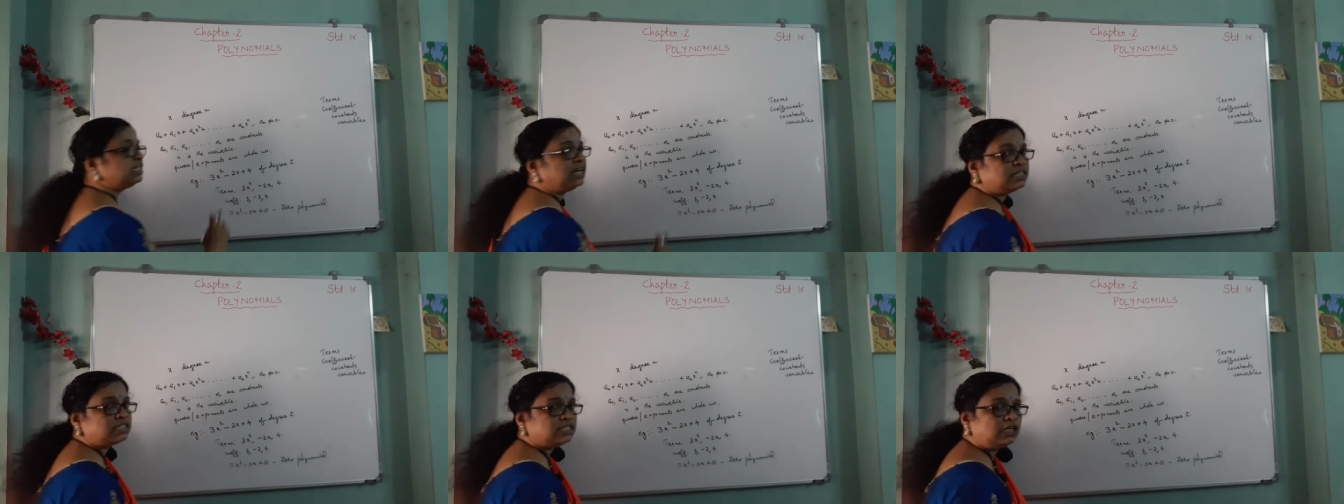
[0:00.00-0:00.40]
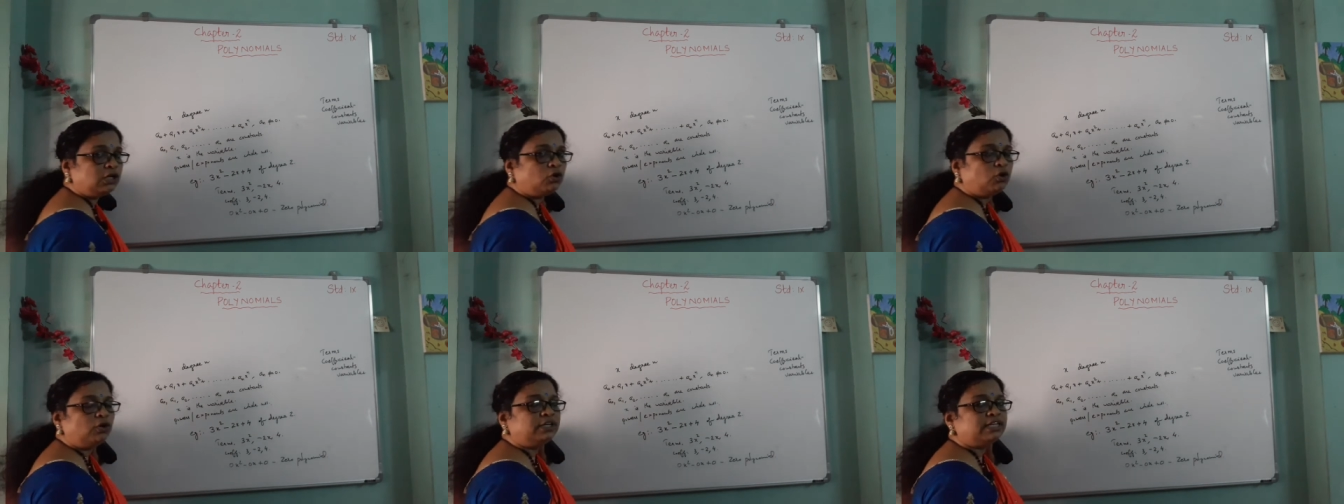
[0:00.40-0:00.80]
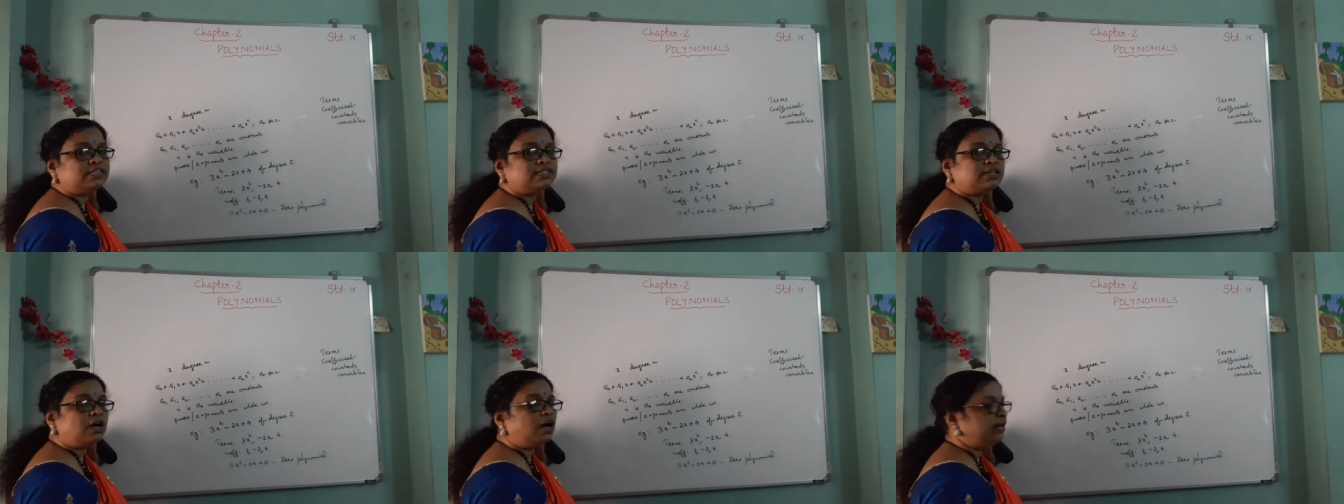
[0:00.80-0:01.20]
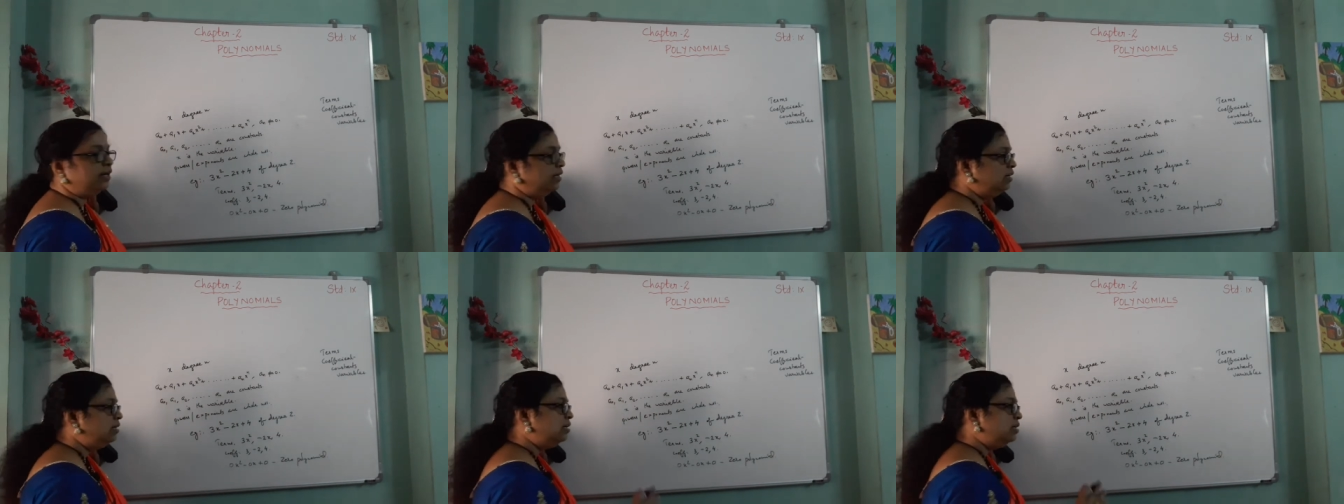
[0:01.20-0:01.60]
are 0, it is called
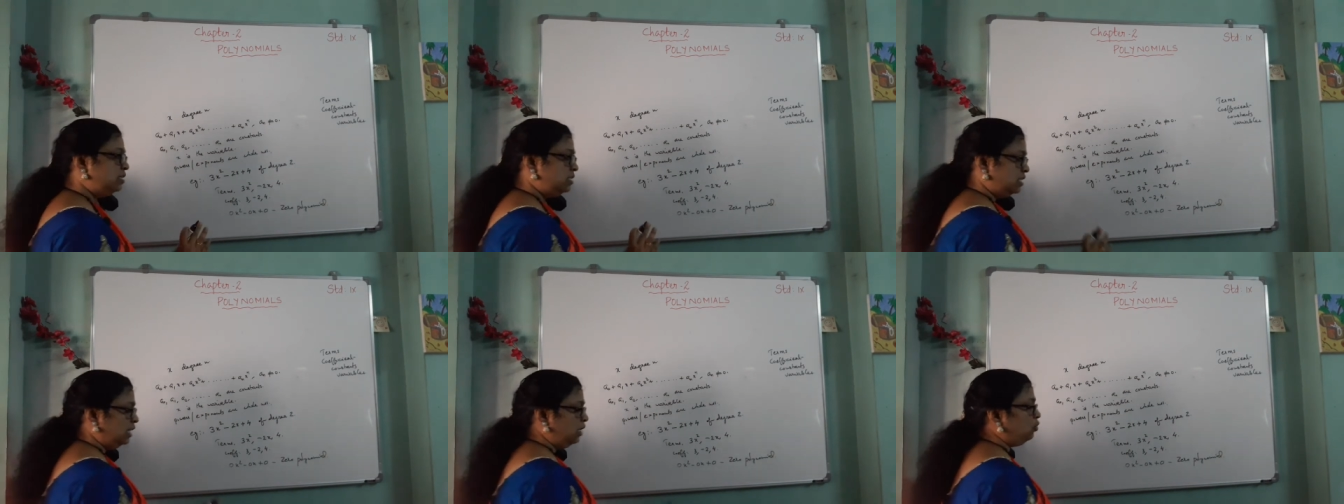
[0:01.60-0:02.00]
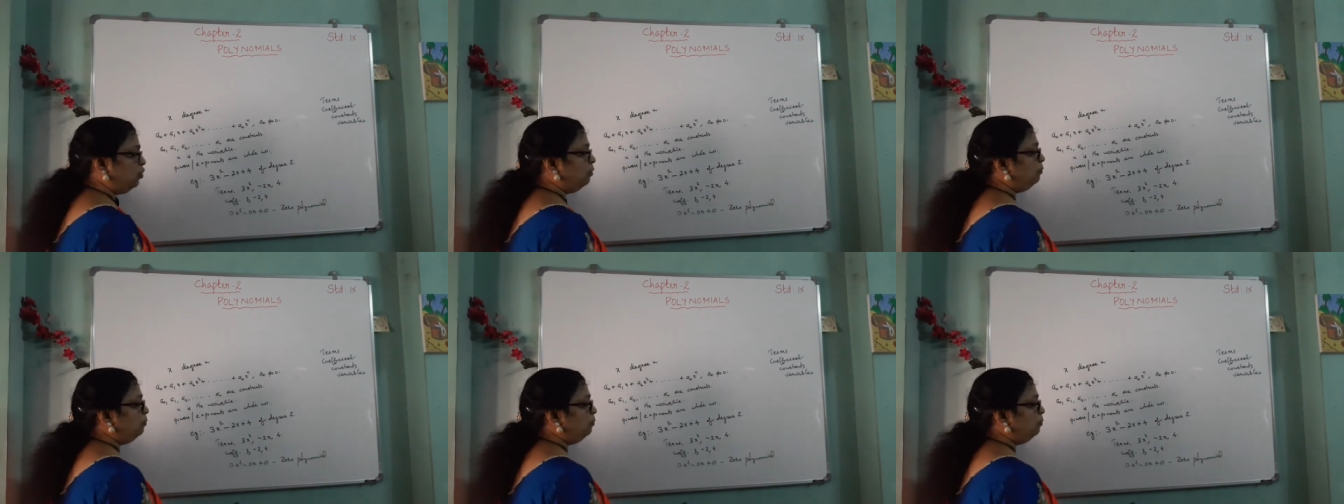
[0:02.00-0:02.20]
0